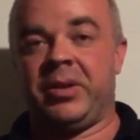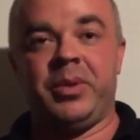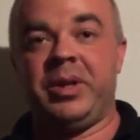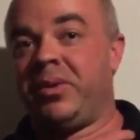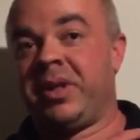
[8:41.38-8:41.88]

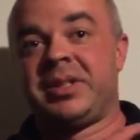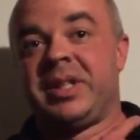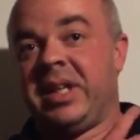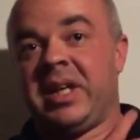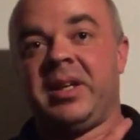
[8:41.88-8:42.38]
We want
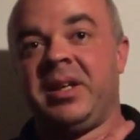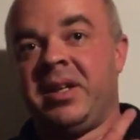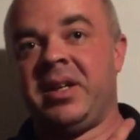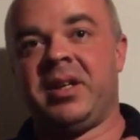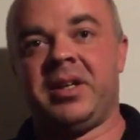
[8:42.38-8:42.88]
to get
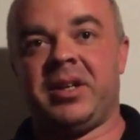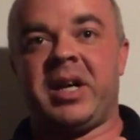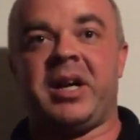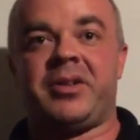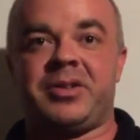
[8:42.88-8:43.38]

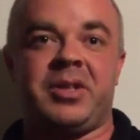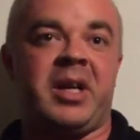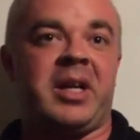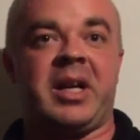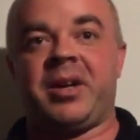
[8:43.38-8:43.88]
your house
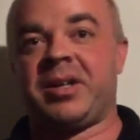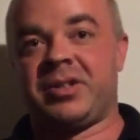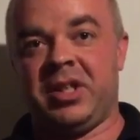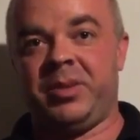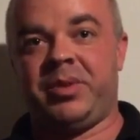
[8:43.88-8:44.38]
dried out
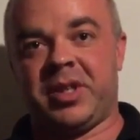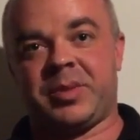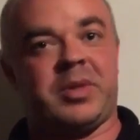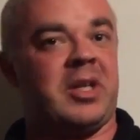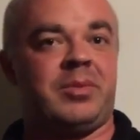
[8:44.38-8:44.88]
as cheaply
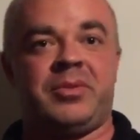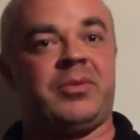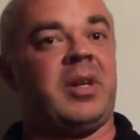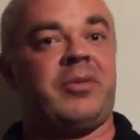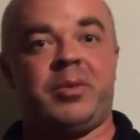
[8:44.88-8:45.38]
as possible
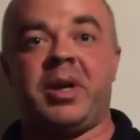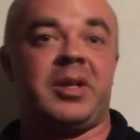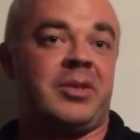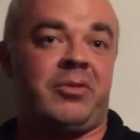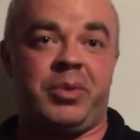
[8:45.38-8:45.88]
for
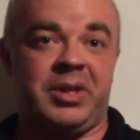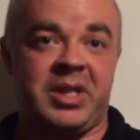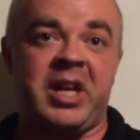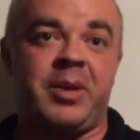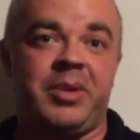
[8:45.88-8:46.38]
everybody, so
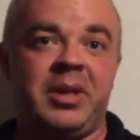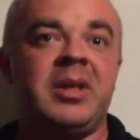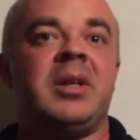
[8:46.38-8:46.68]
everybody's happy.